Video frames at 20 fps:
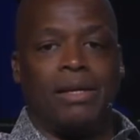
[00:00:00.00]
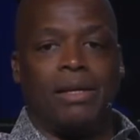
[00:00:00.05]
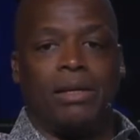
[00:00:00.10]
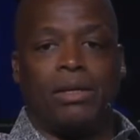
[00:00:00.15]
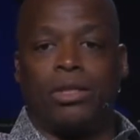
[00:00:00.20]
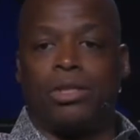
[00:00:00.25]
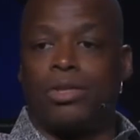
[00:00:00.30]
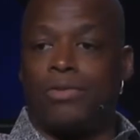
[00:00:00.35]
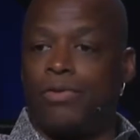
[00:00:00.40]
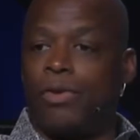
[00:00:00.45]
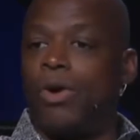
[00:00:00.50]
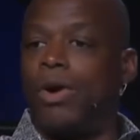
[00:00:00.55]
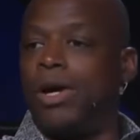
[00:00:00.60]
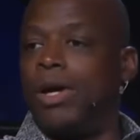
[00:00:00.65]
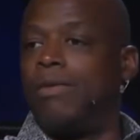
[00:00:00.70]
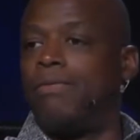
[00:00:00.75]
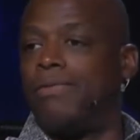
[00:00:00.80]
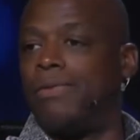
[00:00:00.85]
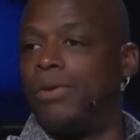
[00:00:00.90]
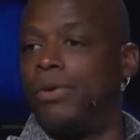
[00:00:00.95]
because if you're
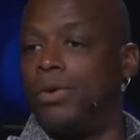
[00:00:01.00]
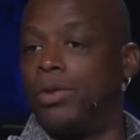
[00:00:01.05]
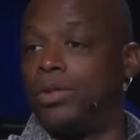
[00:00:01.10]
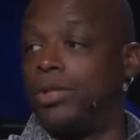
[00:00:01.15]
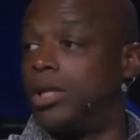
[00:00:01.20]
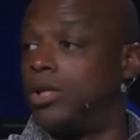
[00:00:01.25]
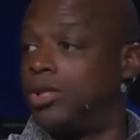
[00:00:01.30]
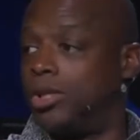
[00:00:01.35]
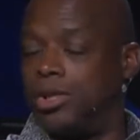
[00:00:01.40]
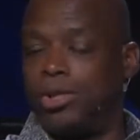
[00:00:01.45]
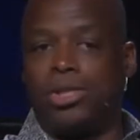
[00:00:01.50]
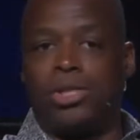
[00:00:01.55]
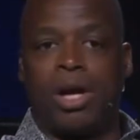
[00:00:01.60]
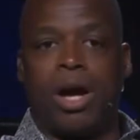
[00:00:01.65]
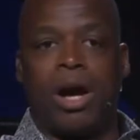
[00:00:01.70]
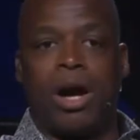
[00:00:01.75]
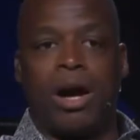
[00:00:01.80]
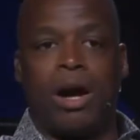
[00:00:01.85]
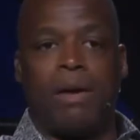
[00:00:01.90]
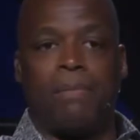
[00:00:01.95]
influenced at your
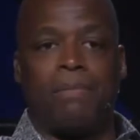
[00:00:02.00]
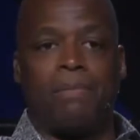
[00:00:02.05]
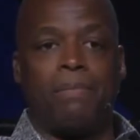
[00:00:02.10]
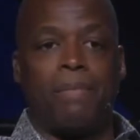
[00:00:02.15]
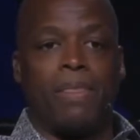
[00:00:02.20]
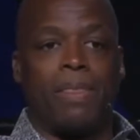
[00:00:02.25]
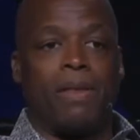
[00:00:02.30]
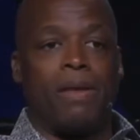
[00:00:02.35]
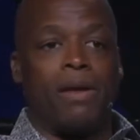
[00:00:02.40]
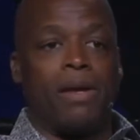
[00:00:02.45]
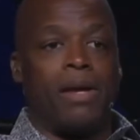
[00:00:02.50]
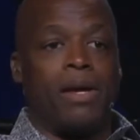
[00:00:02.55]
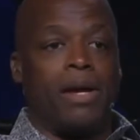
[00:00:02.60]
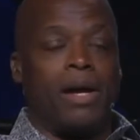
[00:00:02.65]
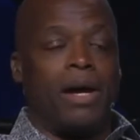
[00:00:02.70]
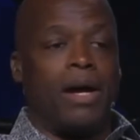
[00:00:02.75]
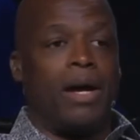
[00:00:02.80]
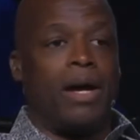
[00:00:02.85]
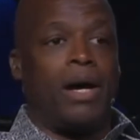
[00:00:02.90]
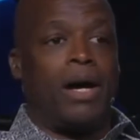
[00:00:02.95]
job,
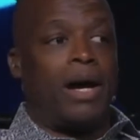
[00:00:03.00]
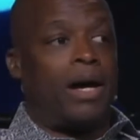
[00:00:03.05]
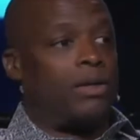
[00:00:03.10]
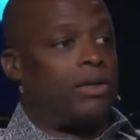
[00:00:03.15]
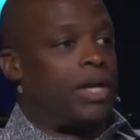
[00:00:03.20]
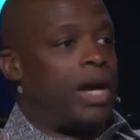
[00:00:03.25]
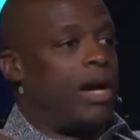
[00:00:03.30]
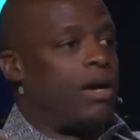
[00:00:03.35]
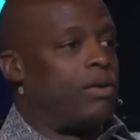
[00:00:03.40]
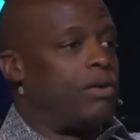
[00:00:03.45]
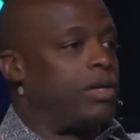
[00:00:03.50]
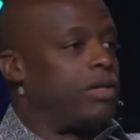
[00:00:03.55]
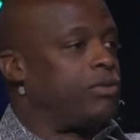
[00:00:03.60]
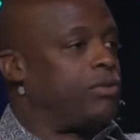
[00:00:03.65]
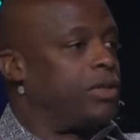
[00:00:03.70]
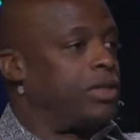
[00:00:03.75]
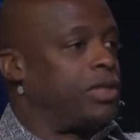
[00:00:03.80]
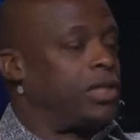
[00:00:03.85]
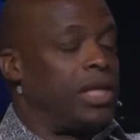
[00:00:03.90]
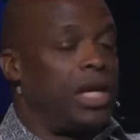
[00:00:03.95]
uh, I'll digress
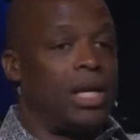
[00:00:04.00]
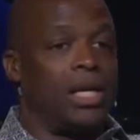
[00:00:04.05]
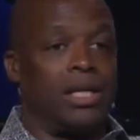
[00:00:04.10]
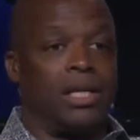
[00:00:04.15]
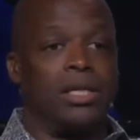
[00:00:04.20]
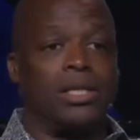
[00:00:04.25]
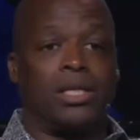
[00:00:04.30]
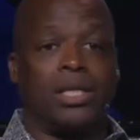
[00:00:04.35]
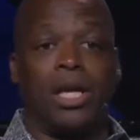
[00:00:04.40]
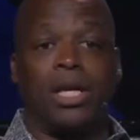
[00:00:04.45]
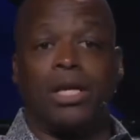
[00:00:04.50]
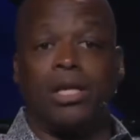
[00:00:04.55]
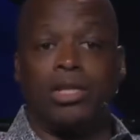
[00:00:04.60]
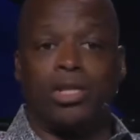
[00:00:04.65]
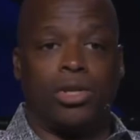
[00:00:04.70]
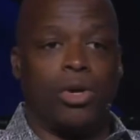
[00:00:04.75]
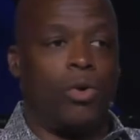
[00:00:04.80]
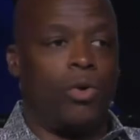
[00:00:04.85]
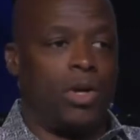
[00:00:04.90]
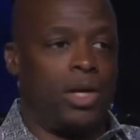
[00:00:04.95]
for a second and say that
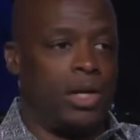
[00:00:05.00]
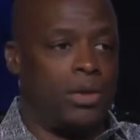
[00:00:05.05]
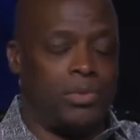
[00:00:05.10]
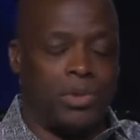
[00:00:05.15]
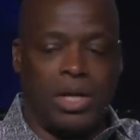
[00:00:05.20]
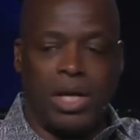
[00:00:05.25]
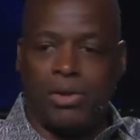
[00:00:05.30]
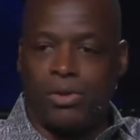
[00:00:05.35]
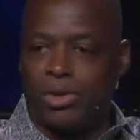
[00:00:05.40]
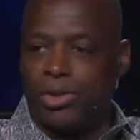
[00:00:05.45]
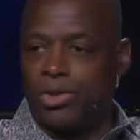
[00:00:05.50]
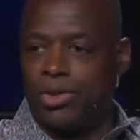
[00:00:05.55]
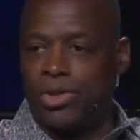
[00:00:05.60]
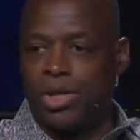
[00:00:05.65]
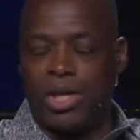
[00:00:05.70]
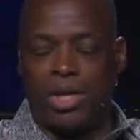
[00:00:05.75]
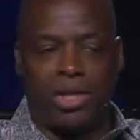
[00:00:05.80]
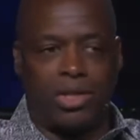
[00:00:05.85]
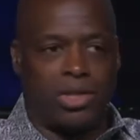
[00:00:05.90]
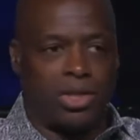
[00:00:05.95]
Joe Gibbs, and I'll just
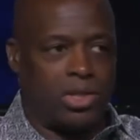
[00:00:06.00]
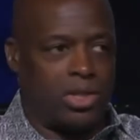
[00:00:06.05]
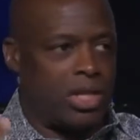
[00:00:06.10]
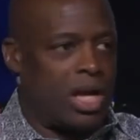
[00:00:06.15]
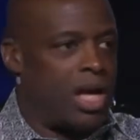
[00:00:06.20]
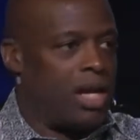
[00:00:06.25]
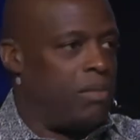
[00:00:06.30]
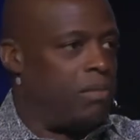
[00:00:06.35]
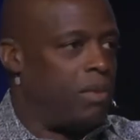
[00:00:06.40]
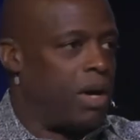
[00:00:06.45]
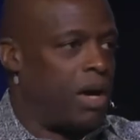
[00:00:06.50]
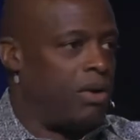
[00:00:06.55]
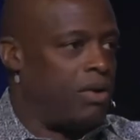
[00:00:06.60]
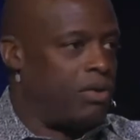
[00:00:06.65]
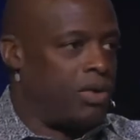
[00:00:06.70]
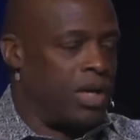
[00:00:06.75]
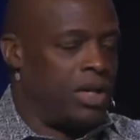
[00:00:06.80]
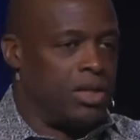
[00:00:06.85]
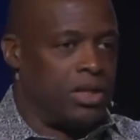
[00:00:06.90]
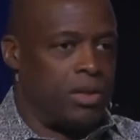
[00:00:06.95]
say this, it's not, I
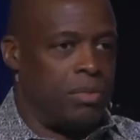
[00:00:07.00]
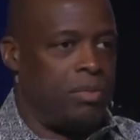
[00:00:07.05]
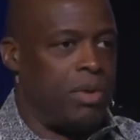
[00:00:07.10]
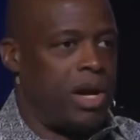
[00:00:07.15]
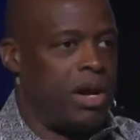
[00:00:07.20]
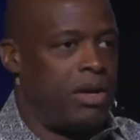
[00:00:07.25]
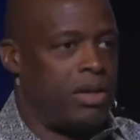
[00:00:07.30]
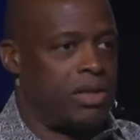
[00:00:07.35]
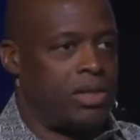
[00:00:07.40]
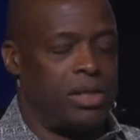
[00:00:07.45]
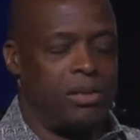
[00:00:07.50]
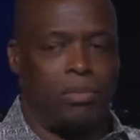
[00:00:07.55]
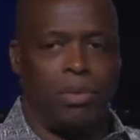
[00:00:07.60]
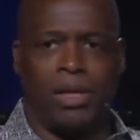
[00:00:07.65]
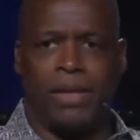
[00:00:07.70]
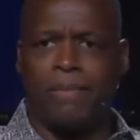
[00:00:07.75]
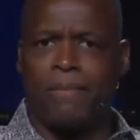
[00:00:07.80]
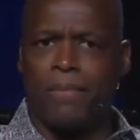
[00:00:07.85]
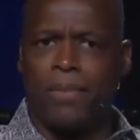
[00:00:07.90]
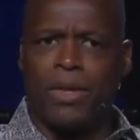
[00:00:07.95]
don't think it's embarrassing,
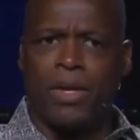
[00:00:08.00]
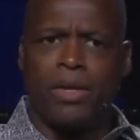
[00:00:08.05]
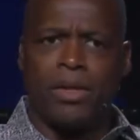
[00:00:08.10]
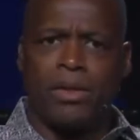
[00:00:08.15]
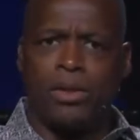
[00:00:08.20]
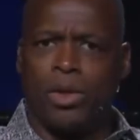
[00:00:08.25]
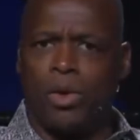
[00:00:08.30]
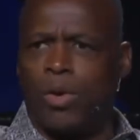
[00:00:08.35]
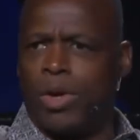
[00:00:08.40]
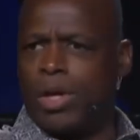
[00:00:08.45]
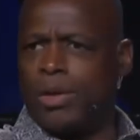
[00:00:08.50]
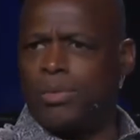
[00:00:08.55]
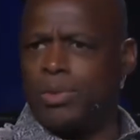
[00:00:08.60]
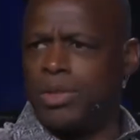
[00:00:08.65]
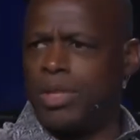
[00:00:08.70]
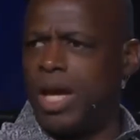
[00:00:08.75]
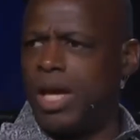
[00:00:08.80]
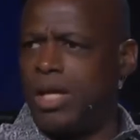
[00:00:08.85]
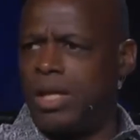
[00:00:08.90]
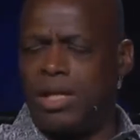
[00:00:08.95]
but Joe Gibbs
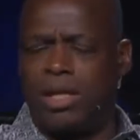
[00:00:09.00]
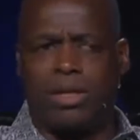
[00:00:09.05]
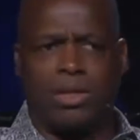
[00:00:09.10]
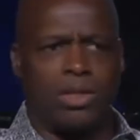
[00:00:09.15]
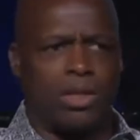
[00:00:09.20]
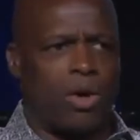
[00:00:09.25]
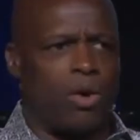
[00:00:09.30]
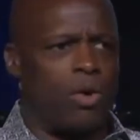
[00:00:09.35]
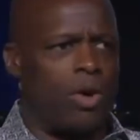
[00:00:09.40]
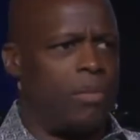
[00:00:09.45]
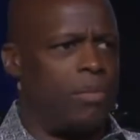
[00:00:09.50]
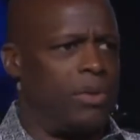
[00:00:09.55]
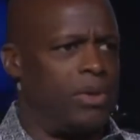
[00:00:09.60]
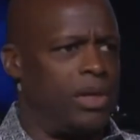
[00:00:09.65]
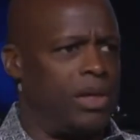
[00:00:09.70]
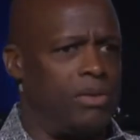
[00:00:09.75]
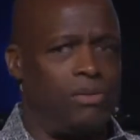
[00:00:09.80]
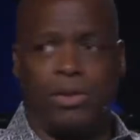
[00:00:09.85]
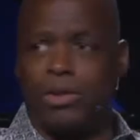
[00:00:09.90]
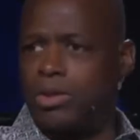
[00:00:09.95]
is 80 years old, I
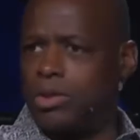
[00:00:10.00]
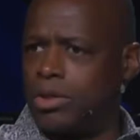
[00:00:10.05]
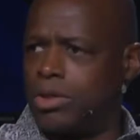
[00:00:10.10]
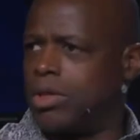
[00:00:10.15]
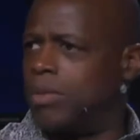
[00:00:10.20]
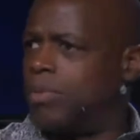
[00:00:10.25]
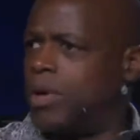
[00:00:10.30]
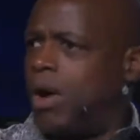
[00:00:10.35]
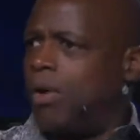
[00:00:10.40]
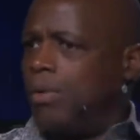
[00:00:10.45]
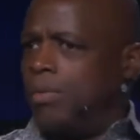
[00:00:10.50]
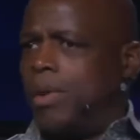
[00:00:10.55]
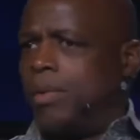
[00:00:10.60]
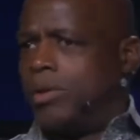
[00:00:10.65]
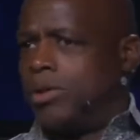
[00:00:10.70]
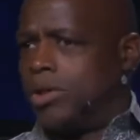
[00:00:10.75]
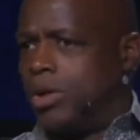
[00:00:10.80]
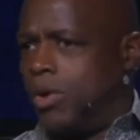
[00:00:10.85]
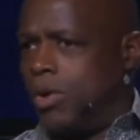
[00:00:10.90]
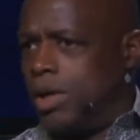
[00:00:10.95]
believe. He's, some of y'all
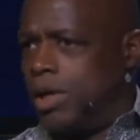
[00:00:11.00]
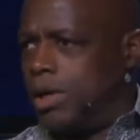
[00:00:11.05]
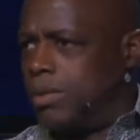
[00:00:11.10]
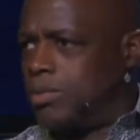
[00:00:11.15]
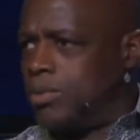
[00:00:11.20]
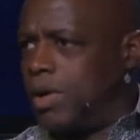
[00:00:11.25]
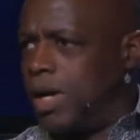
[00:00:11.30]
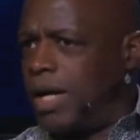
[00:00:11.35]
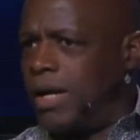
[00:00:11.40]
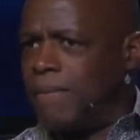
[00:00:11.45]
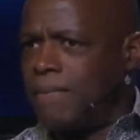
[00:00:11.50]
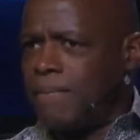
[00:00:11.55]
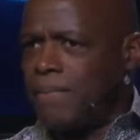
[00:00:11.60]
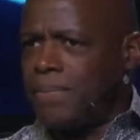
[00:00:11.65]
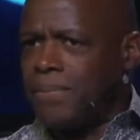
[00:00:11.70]
remember Joe Gibbs, right?